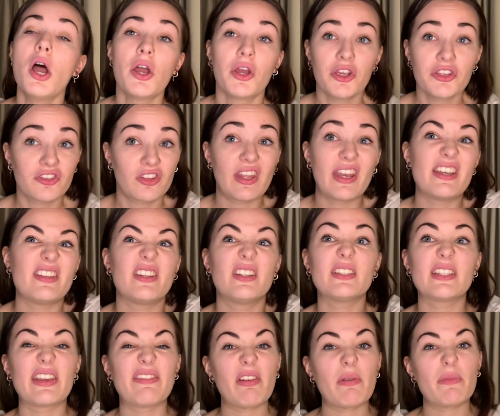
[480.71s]
So then it didn't
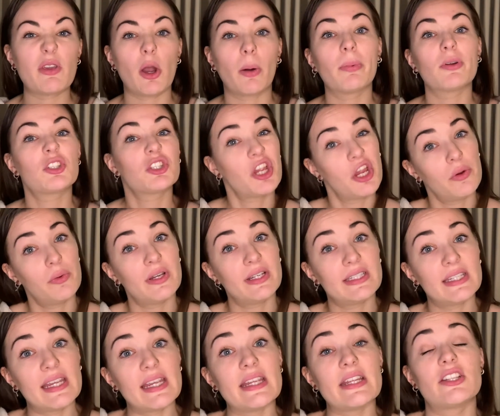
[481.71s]
give him the
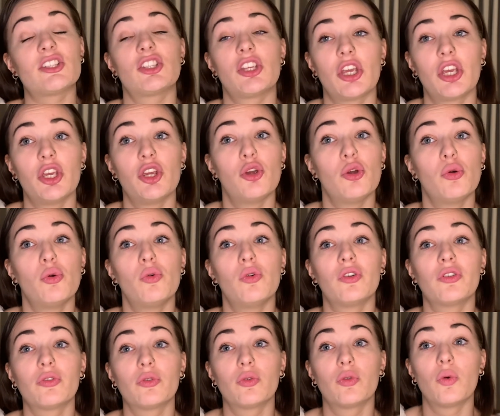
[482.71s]
opportunity to
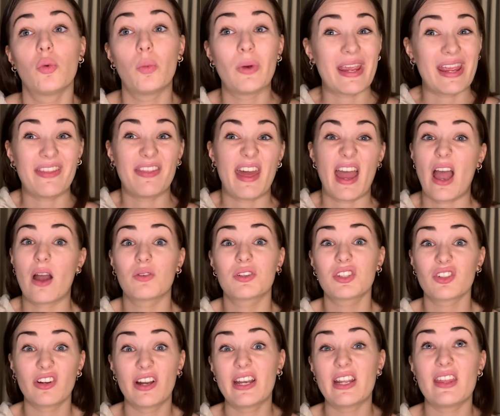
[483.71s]
wee in the house
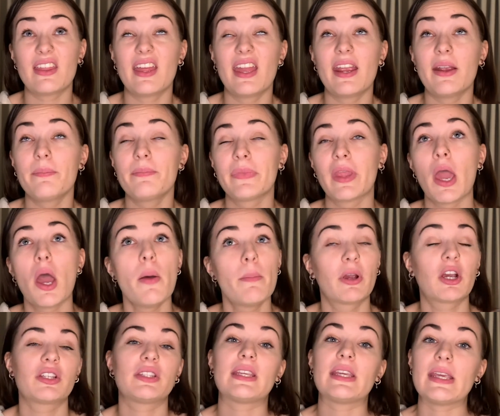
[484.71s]
or anything
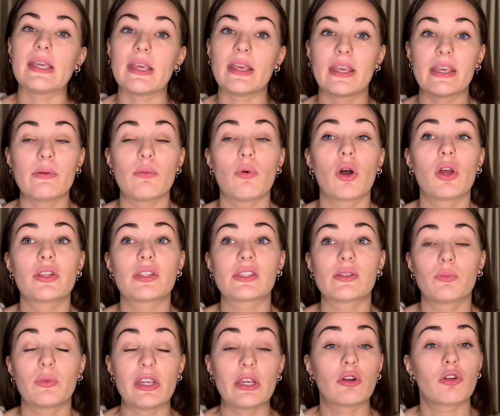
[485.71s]
because
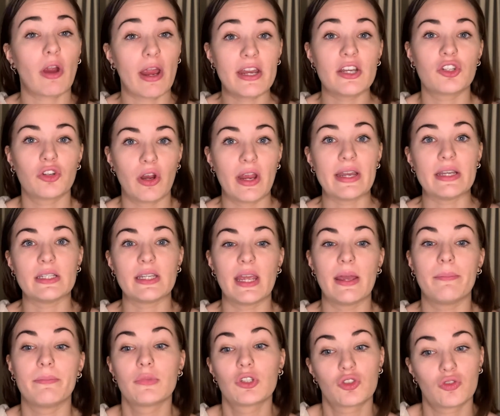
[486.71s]
we crate trained
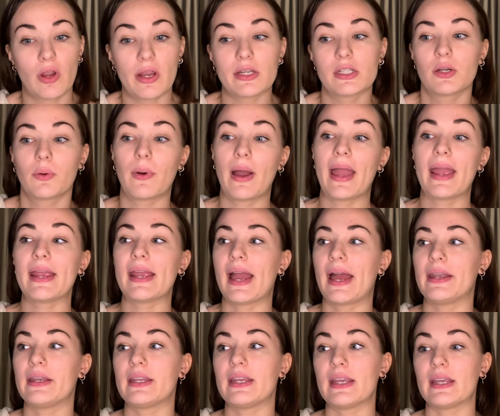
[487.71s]
him straight away
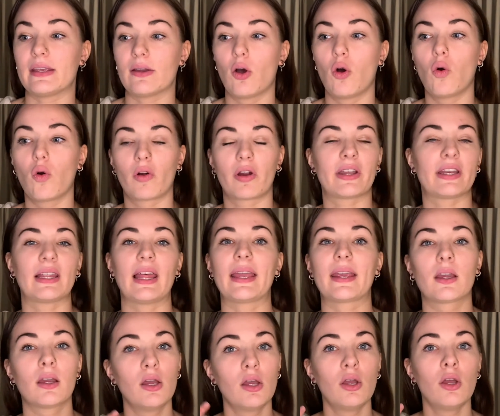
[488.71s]
and he already like
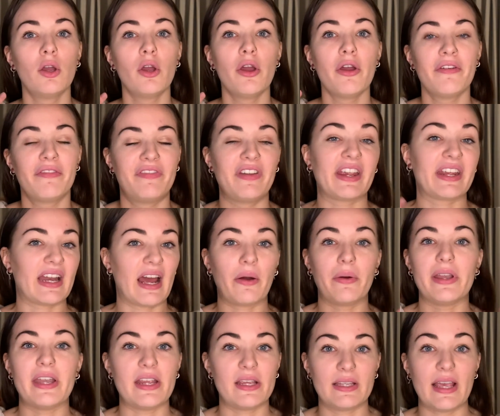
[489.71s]
figured out
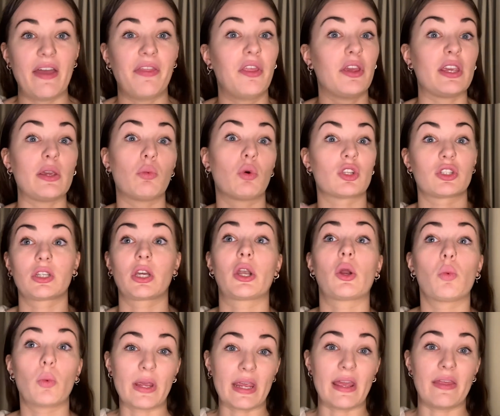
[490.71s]
in his head that he wasn't gonna
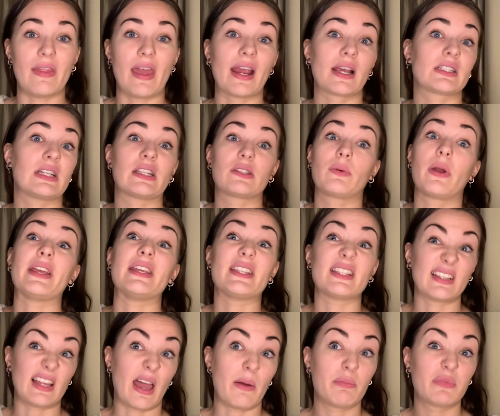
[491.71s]
wee in there because that's where he
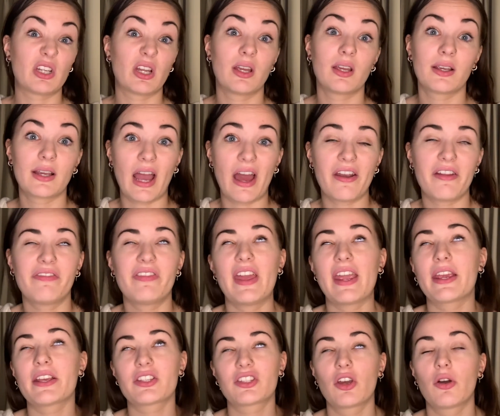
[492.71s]
slept kind of
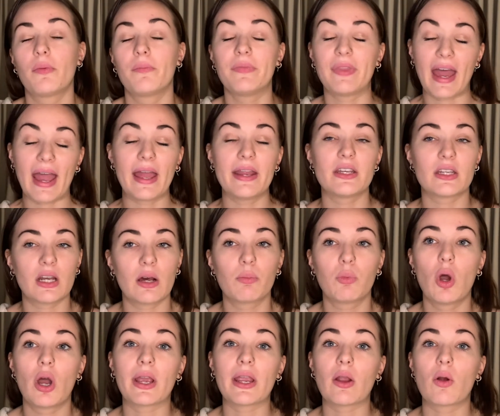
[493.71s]
thing. So that ended up
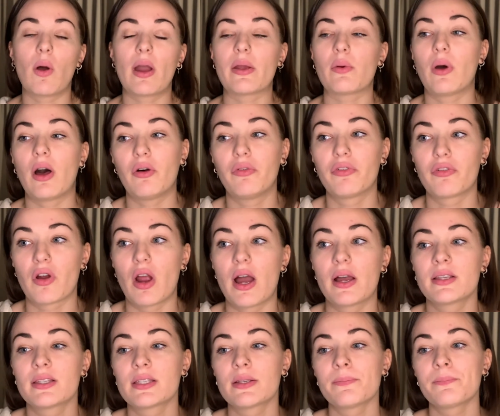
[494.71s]
working quite well for
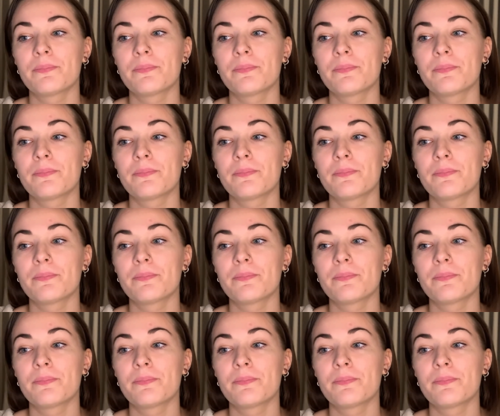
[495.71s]
us.